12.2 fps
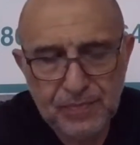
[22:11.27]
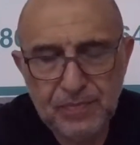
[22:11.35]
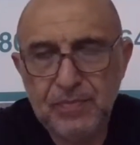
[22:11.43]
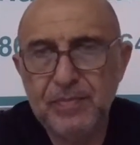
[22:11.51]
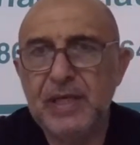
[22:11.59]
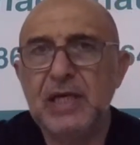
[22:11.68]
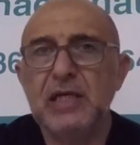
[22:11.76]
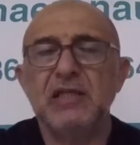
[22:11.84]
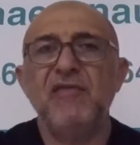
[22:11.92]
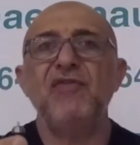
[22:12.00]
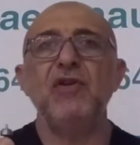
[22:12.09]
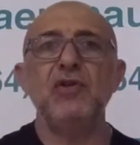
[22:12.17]
because
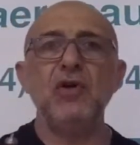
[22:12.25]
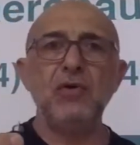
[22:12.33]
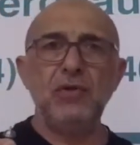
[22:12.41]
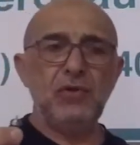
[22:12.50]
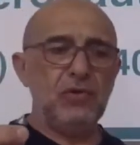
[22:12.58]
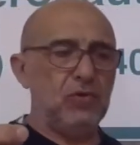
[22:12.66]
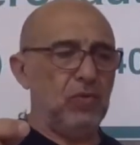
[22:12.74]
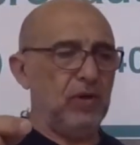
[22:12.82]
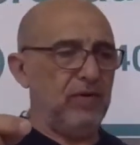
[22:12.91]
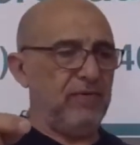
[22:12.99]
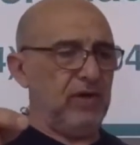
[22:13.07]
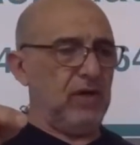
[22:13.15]
if you don't use one
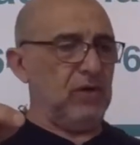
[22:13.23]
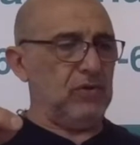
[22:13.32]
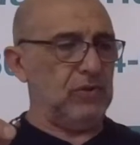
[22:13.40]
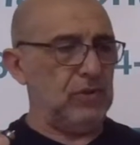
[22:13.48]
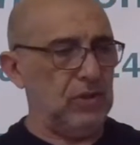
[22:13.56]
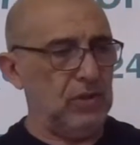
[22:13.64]
of those,